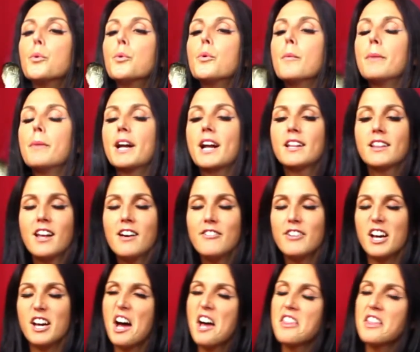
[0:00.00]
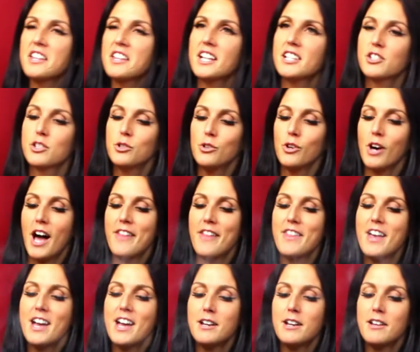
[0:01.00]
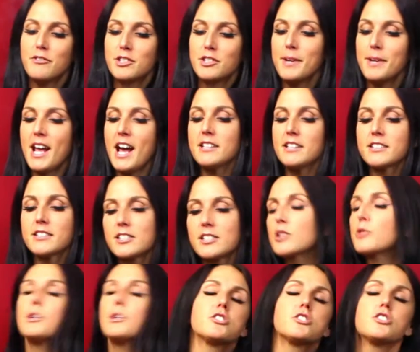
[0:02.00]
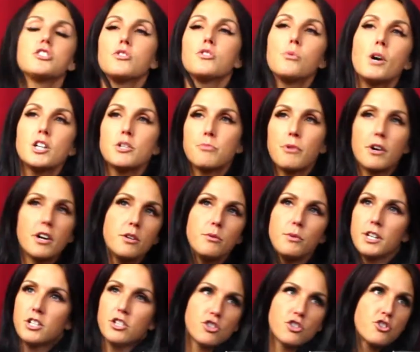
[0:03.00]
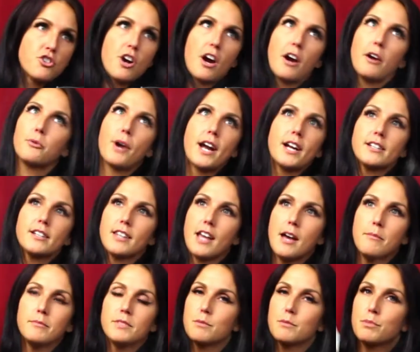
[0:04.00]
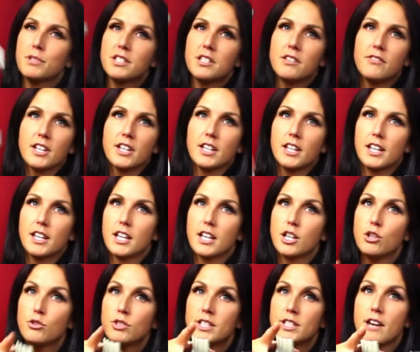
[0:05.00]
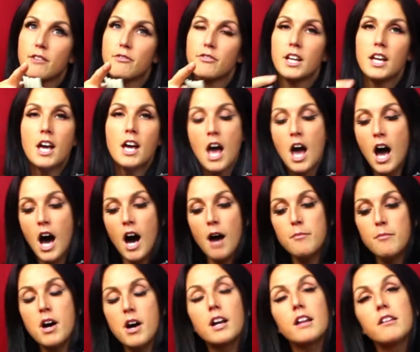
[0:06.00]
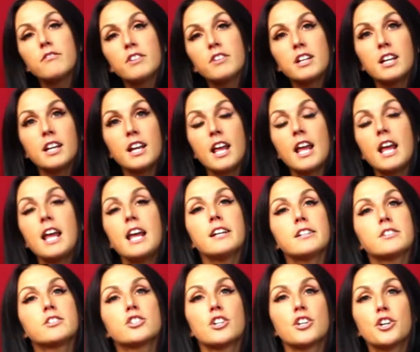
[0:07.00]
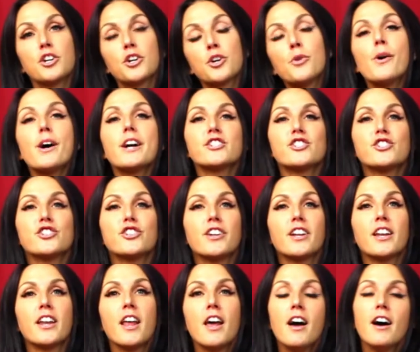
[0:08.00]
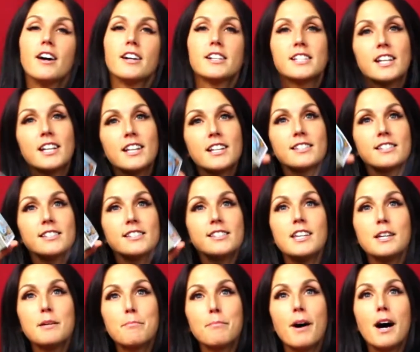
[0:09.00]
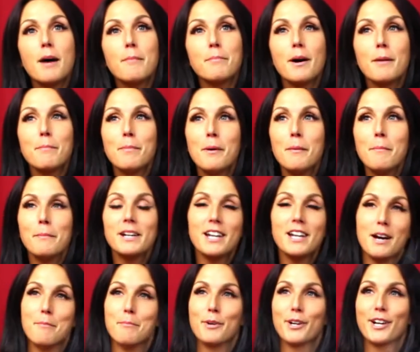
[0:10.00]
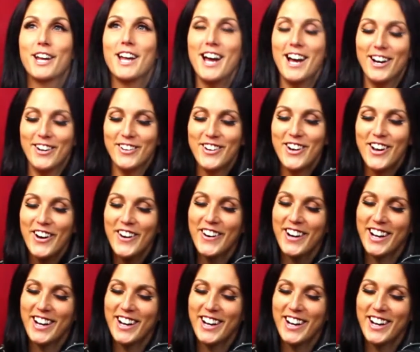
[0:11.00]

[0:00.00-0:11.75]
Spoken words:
But I love it. I think that's cool. And then if somebody asks a question in a watch party, we can just direct them specifically, like you, Stephanie. I'm not even going to answer your question until I see you pop up on my number count. No.